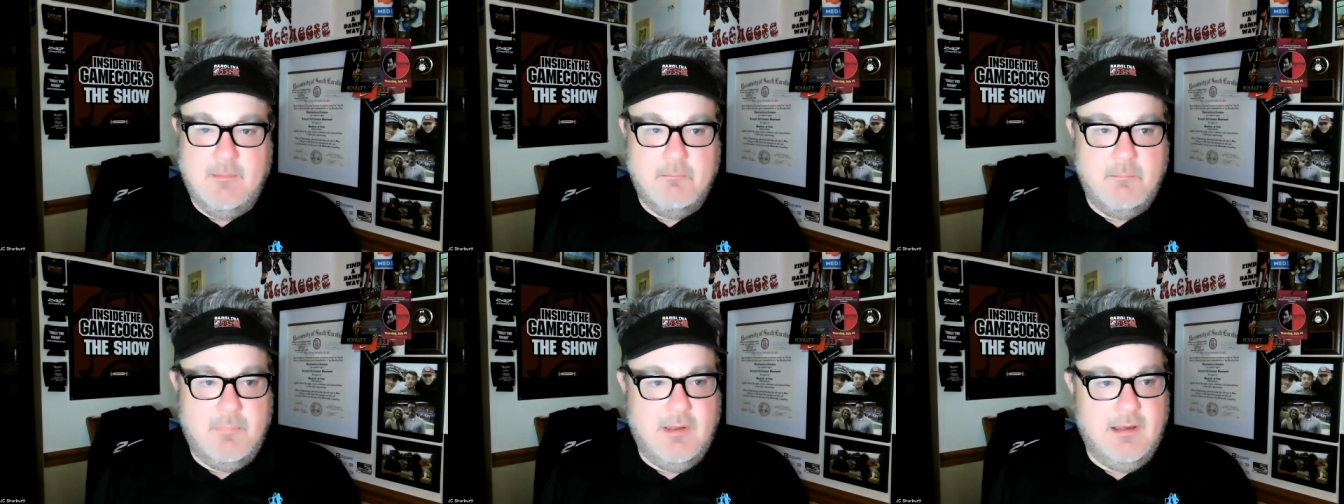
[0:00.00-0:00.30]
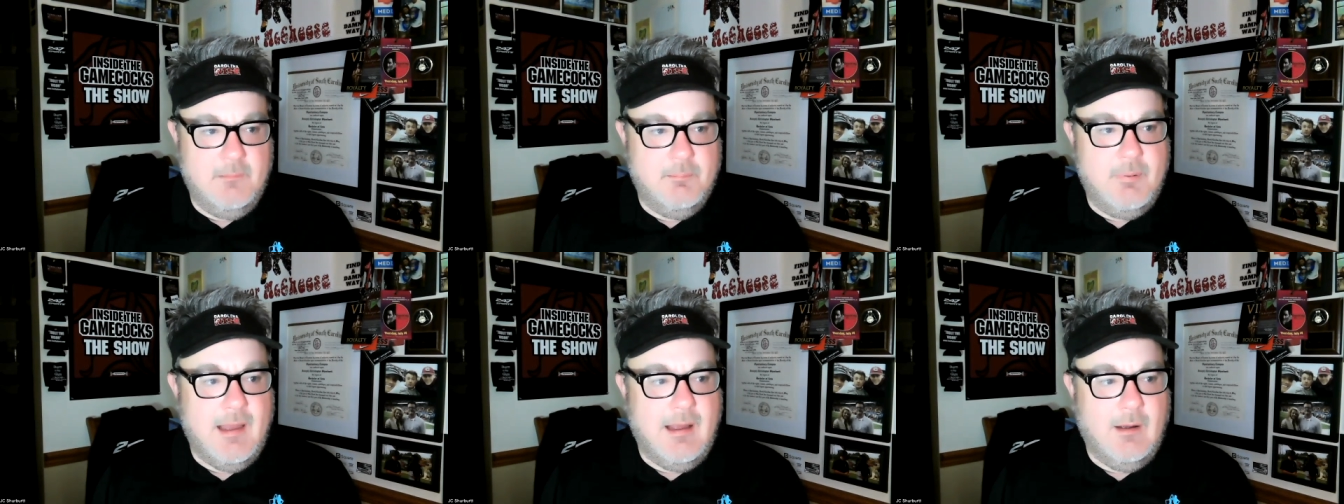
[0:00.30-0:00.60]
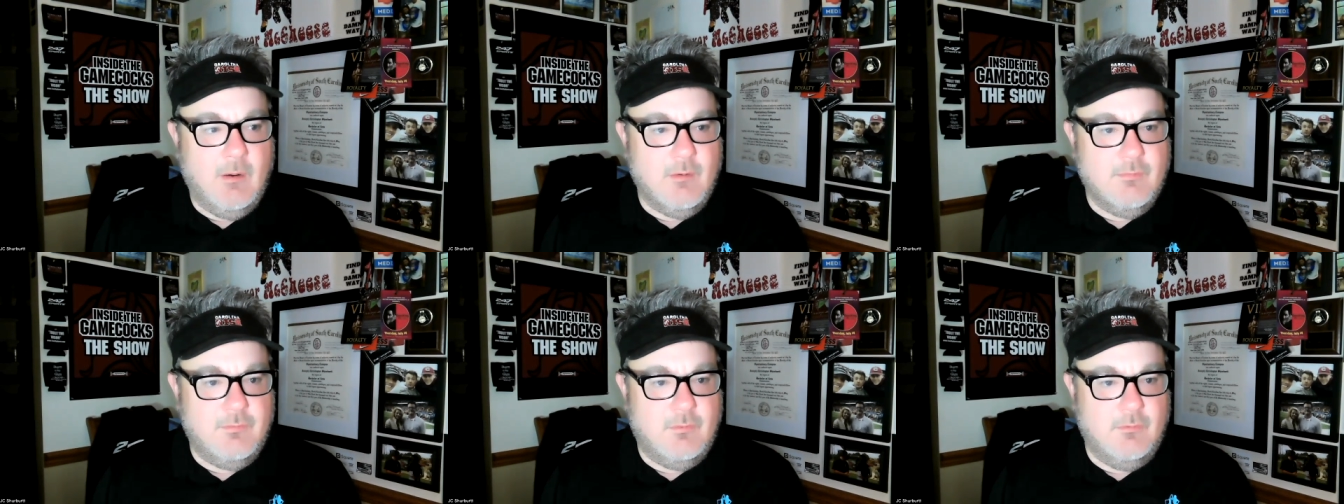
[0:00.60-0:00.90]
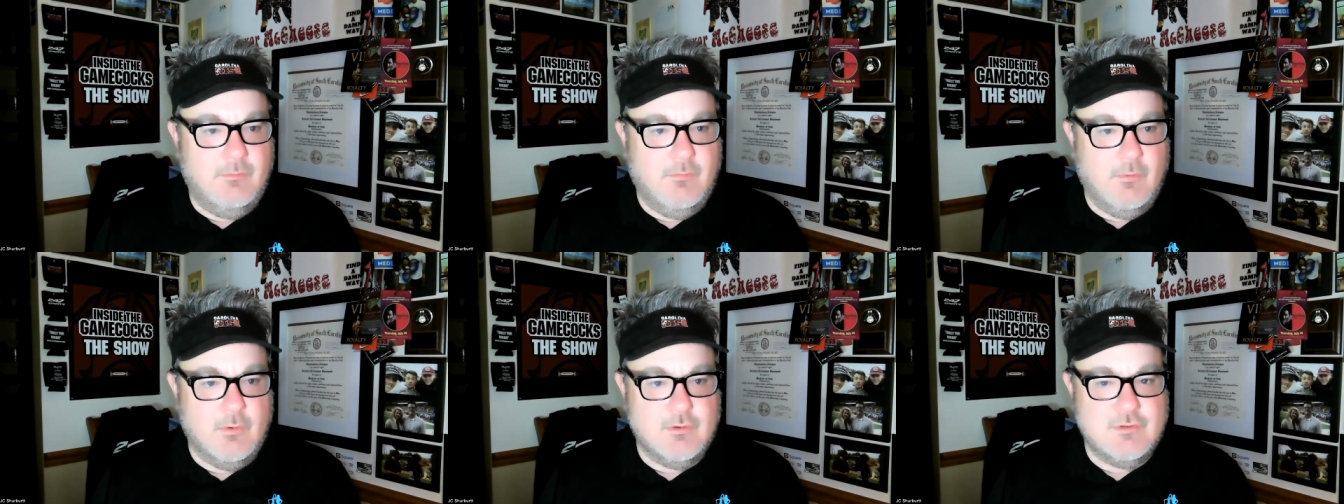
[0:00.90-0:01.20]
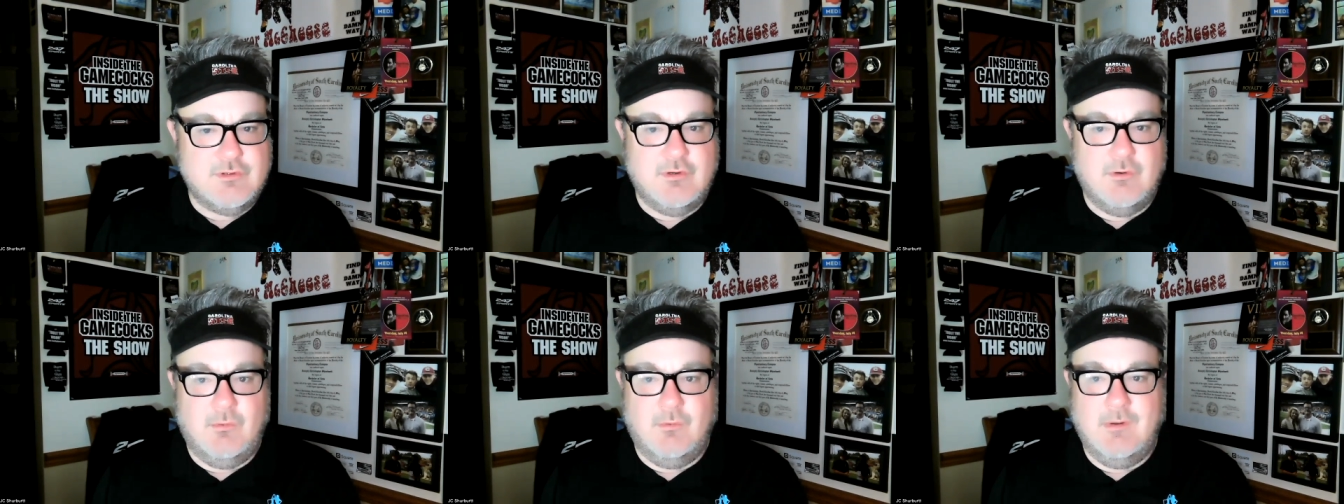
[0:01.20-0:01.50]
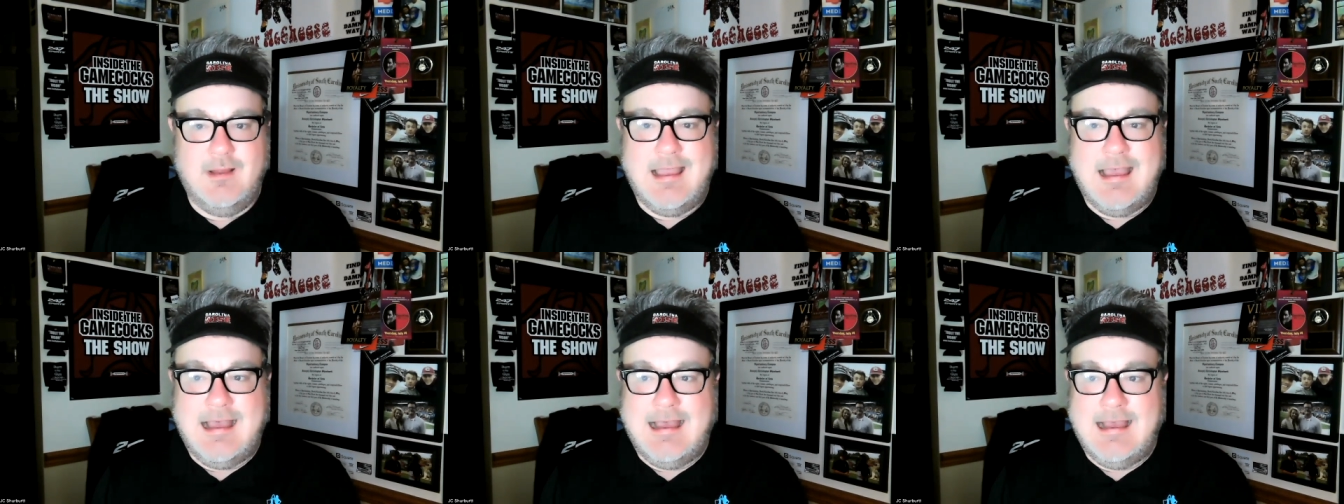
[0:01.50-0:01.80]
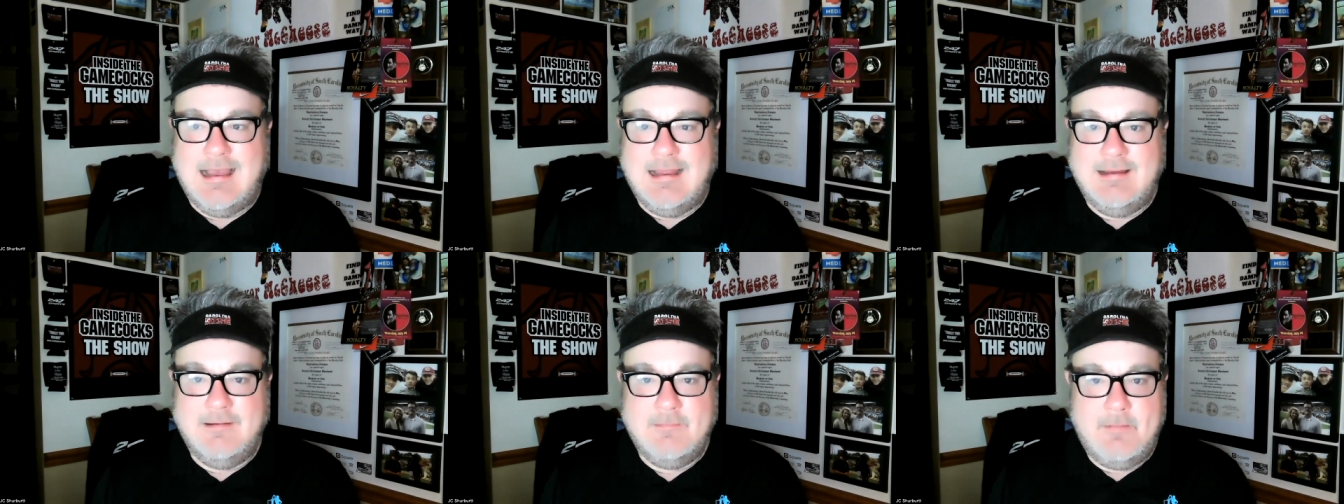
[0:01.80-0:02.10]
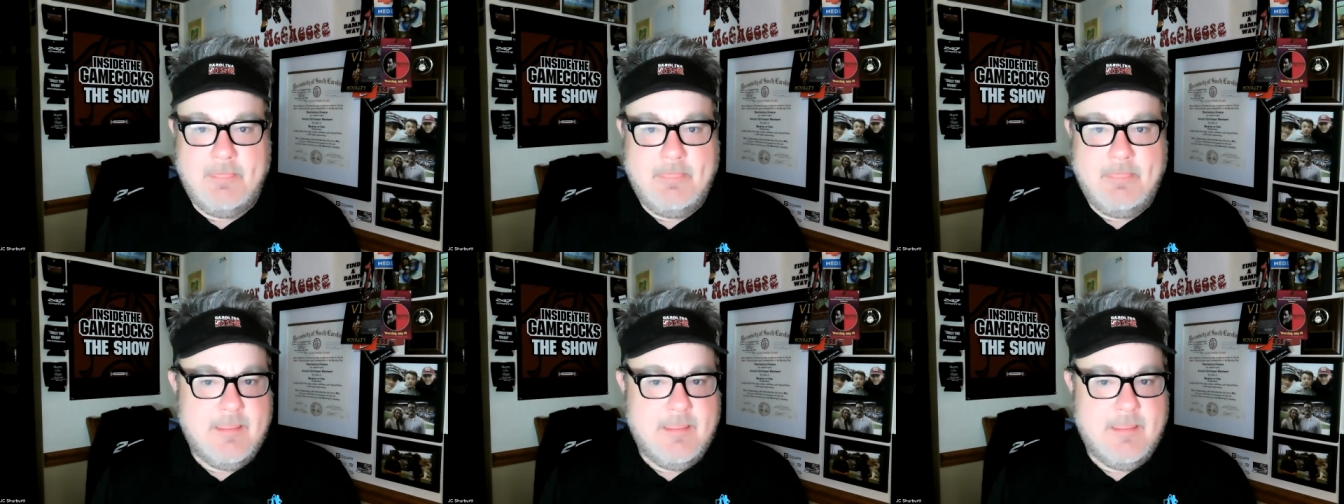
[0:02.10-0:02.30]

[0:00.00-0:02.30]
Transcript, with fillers: Big, powerful, versatile guy.